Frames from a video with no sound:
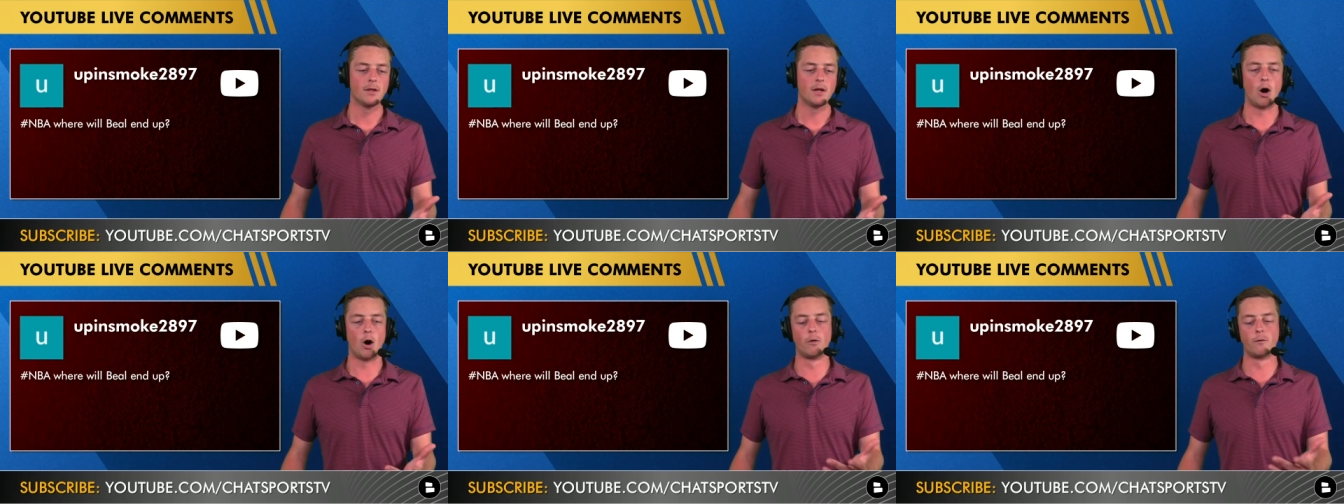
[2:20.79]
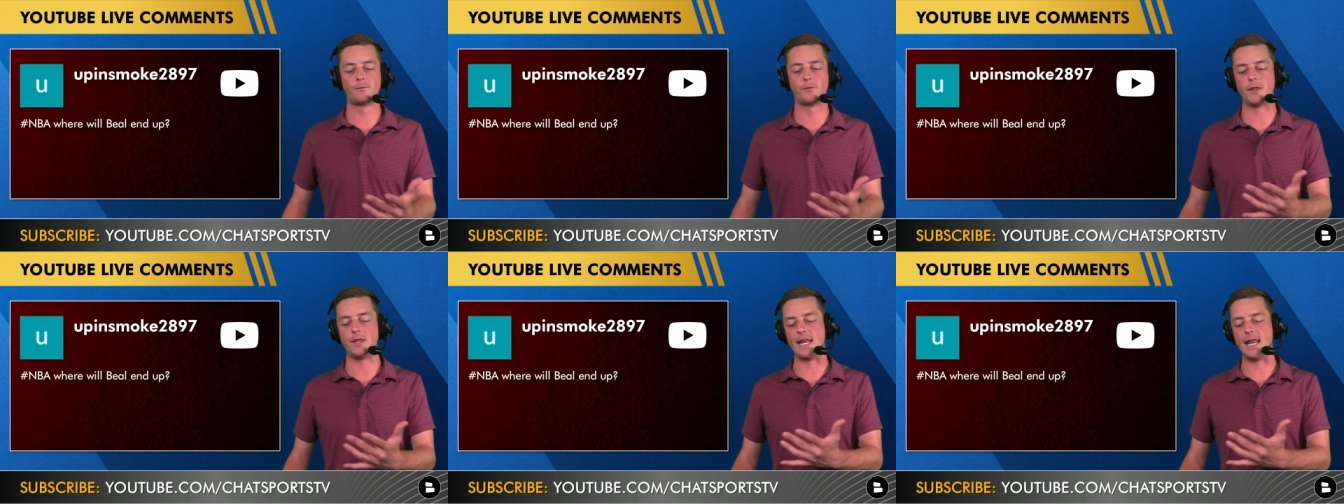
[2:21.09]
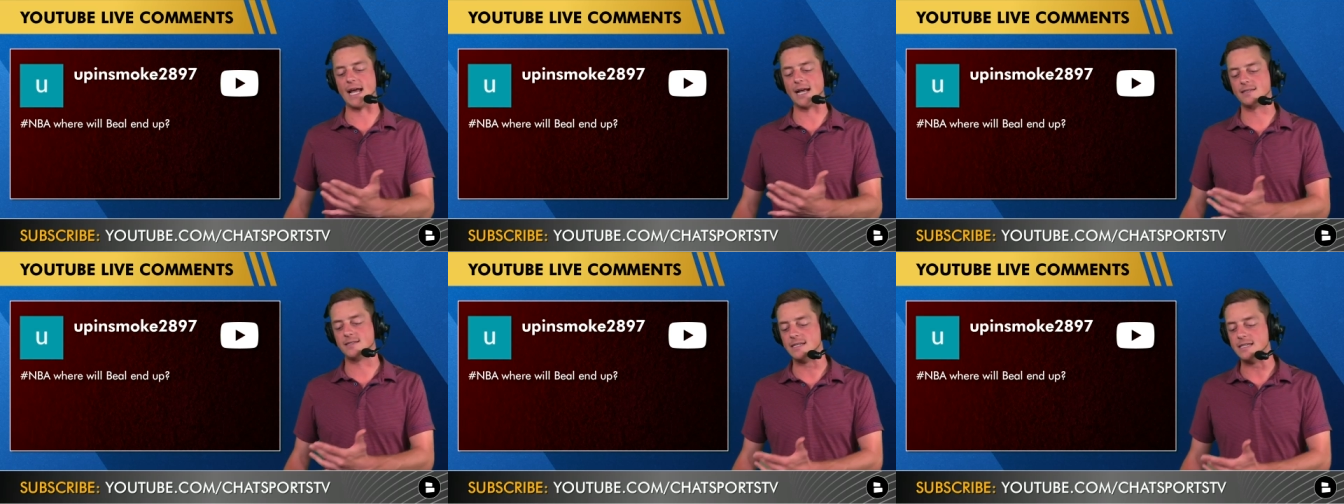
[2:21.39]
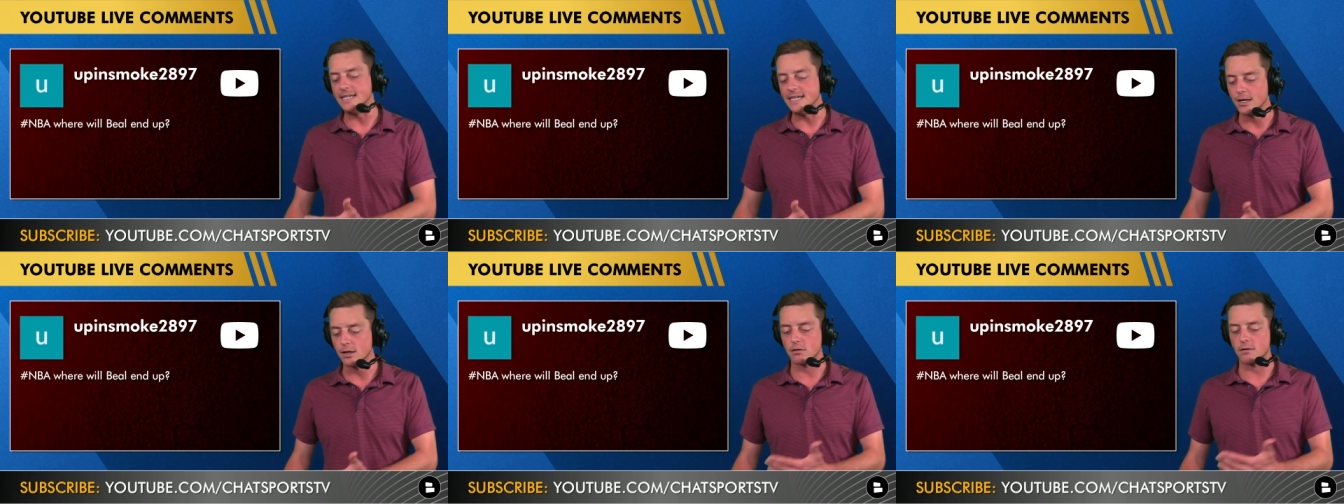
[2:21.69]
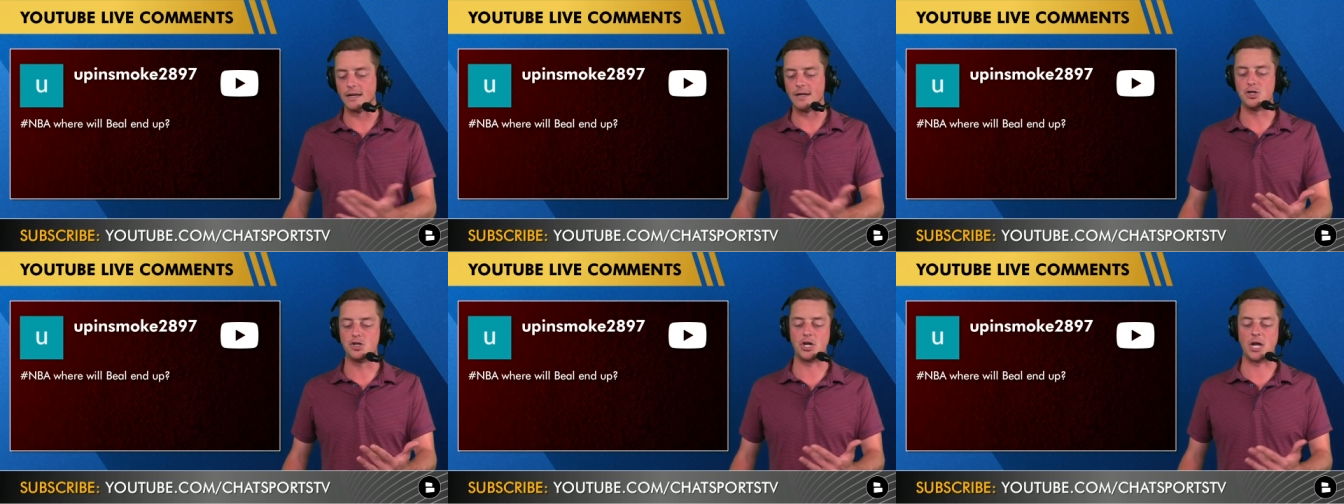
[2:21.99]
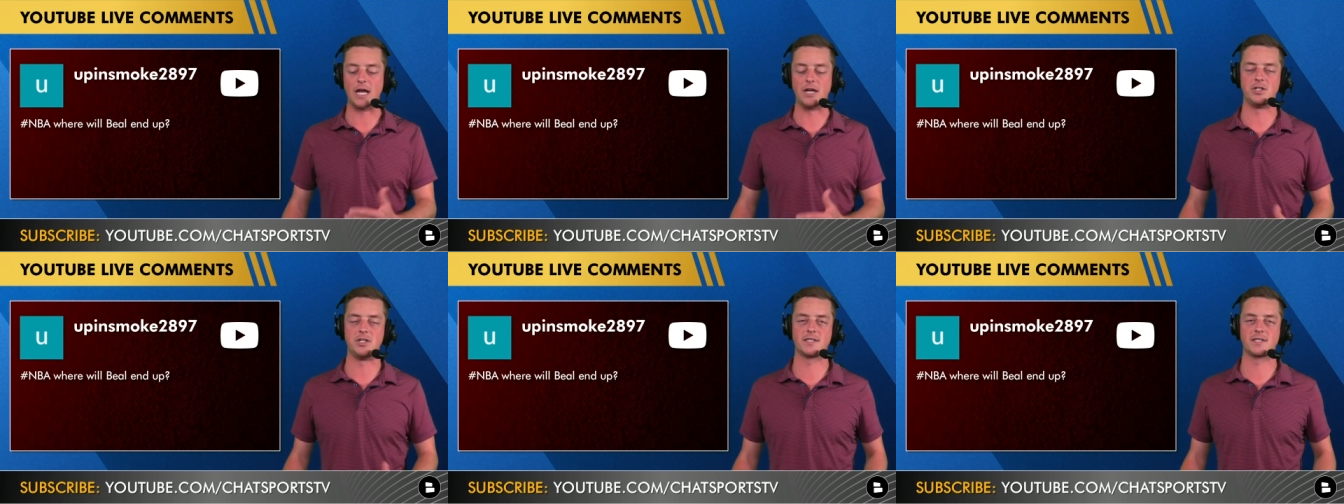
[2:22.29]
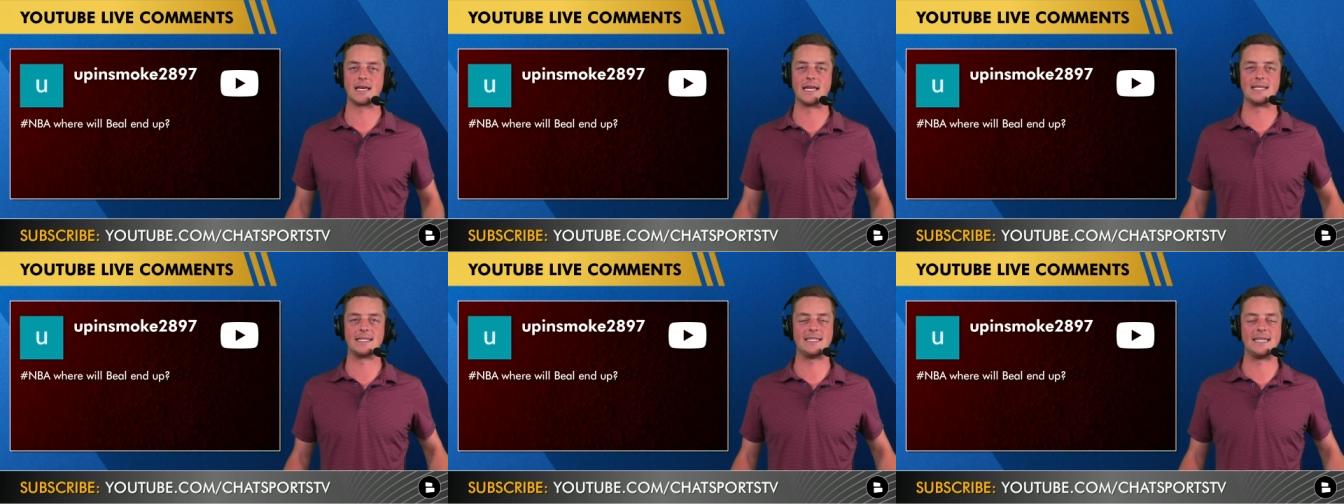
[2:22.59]
over the next year and change, he's
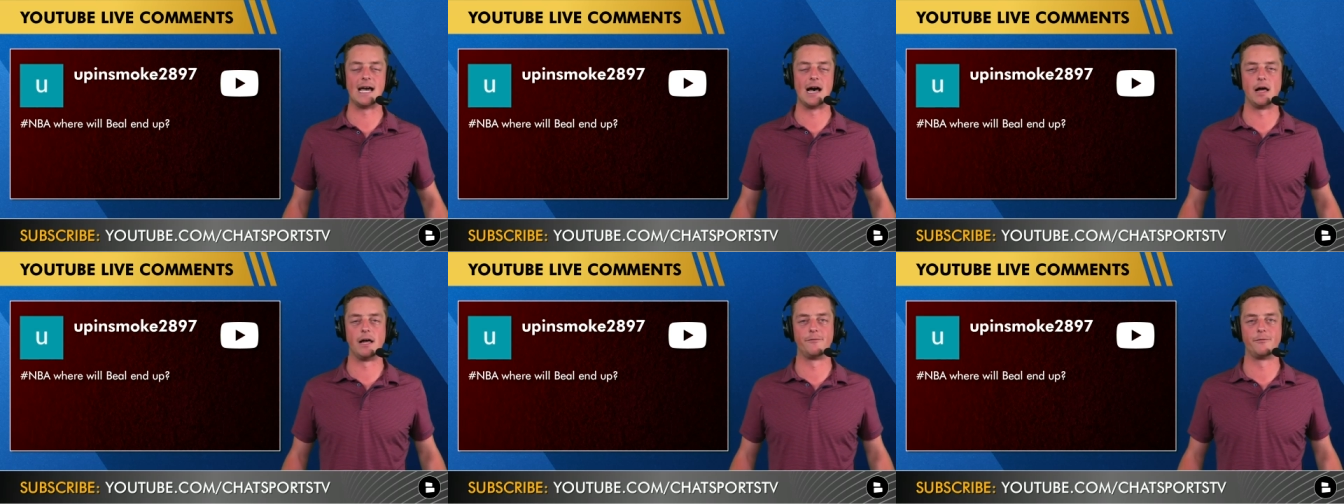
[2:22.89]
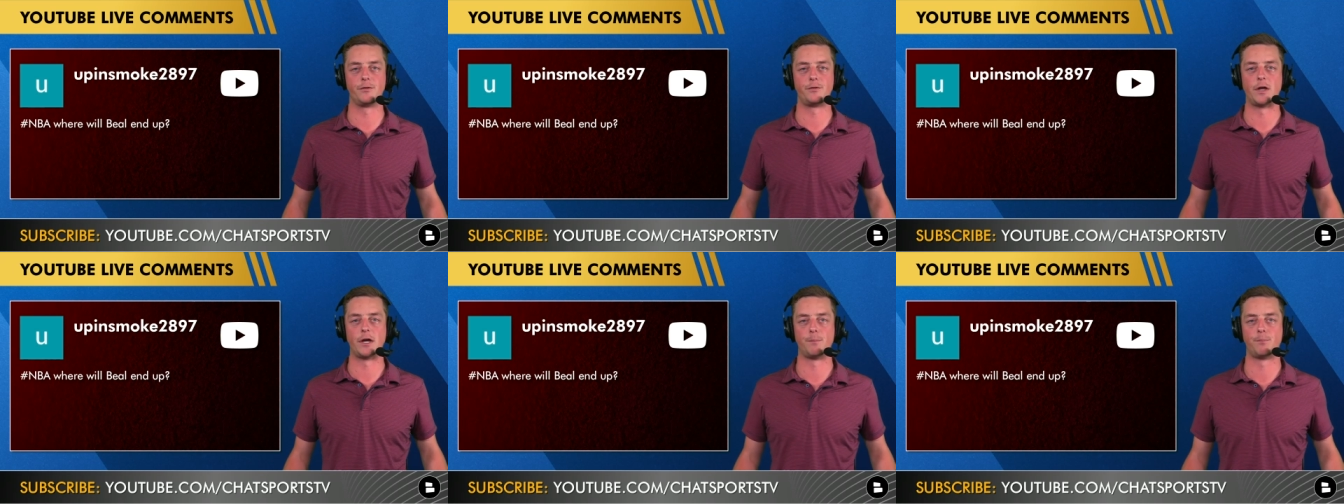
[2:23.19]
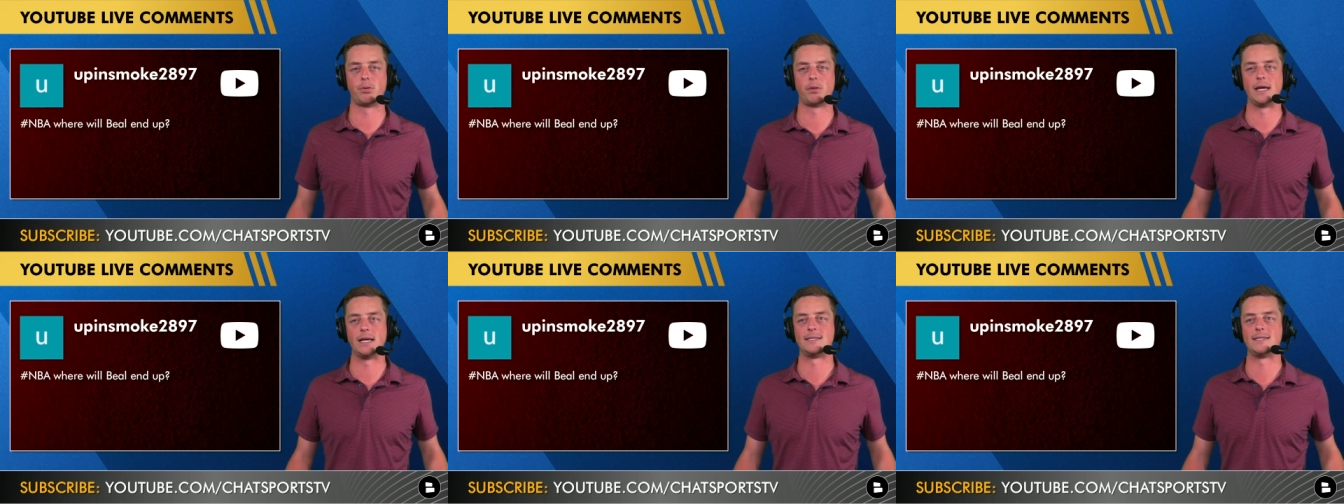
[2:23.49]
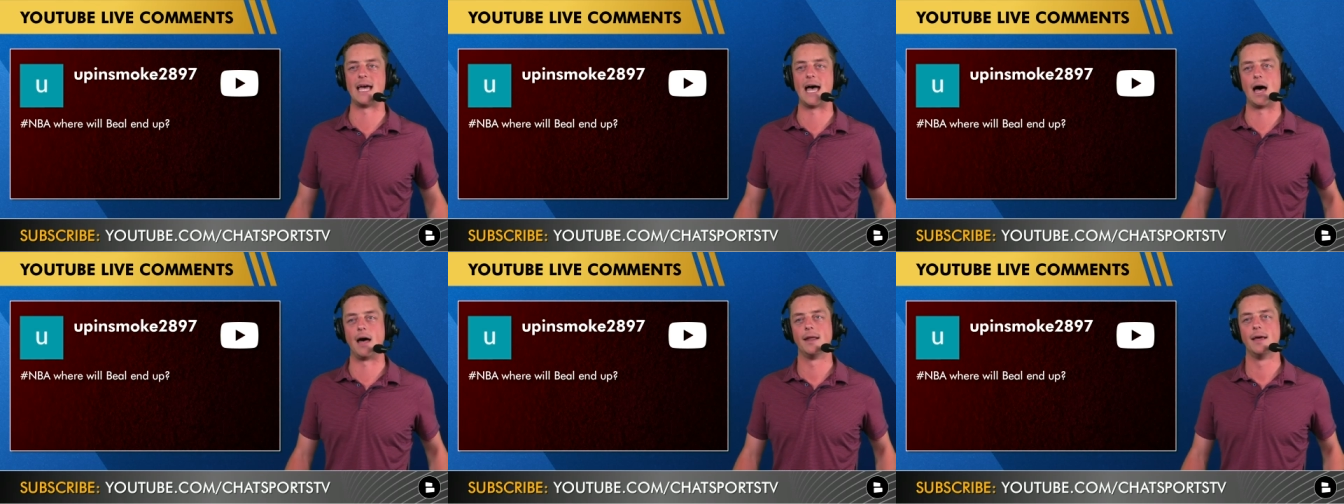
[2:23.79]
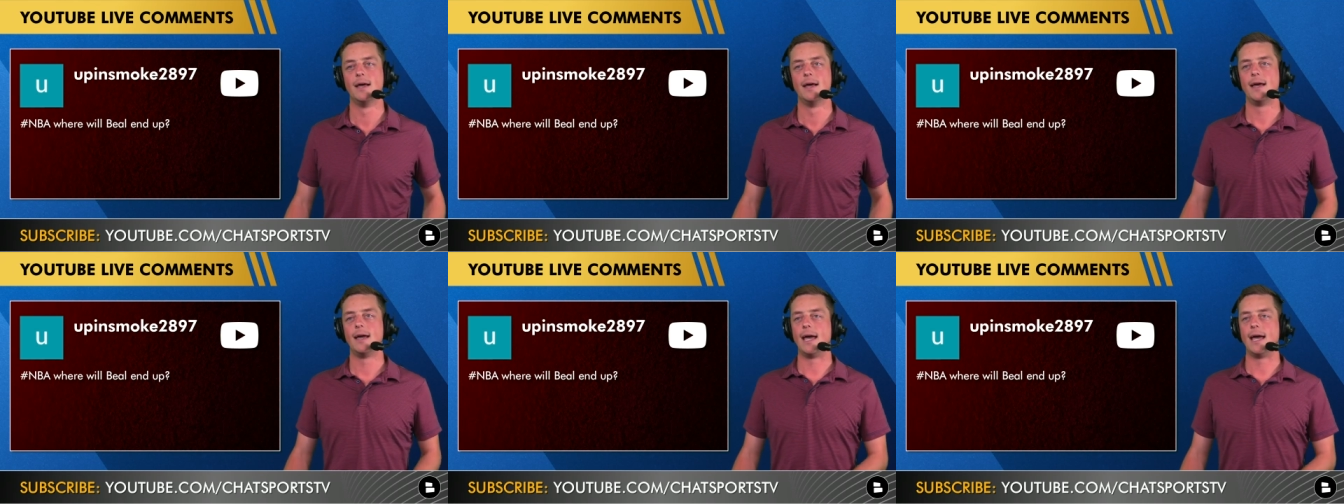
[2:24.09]
going to see how everything plays out.